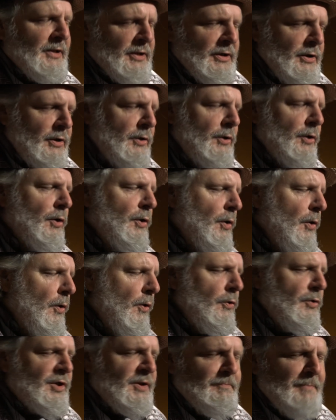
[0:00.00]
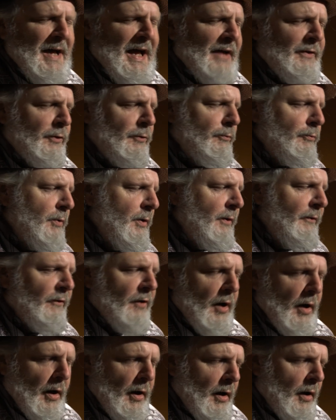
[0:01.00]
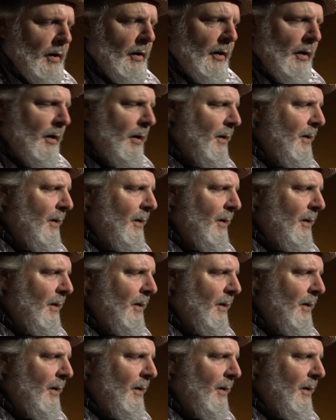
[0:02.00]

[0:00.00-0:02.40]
seen a ghost by the river.